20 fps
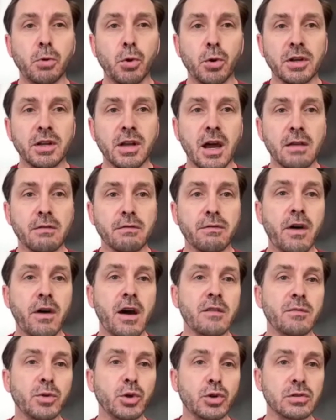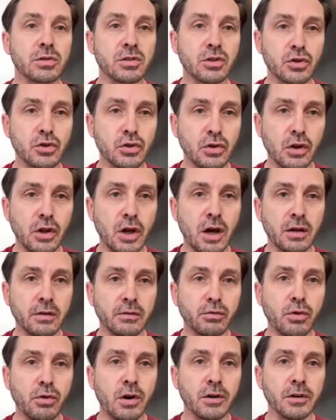point nine five because there's a lot of
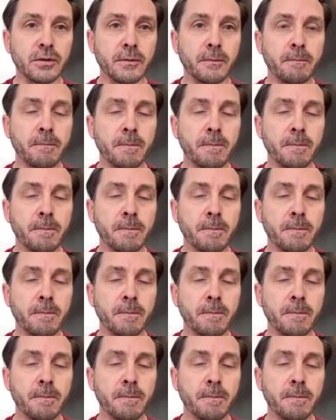water.